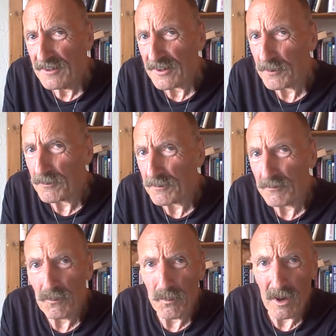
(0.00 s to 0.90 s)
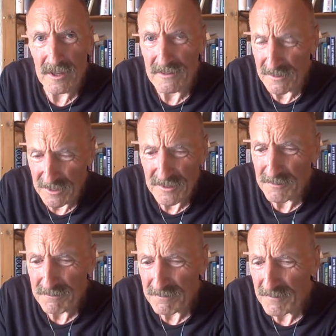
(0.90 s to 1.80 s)
They were widely
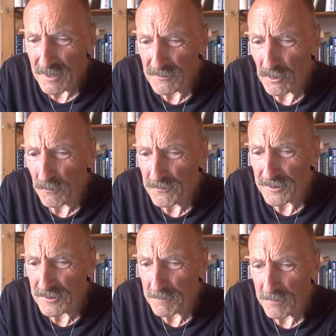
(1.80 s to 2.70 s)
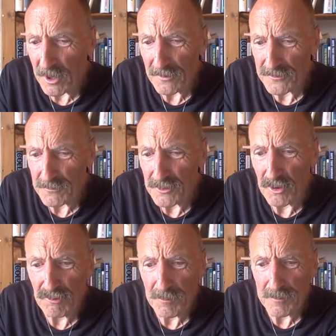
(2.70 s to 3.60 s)
adopted in parts of
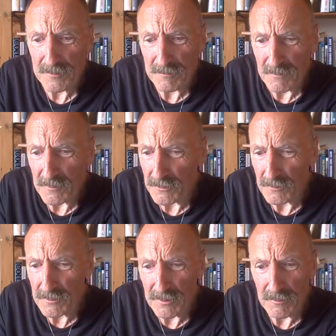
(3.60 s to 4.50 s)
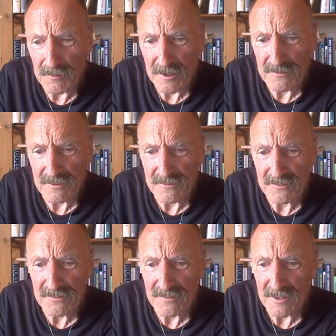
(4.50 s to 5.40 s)
Europe and the United
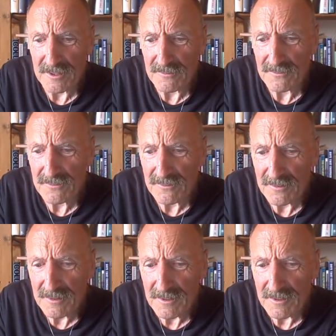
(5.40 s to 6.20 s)
States.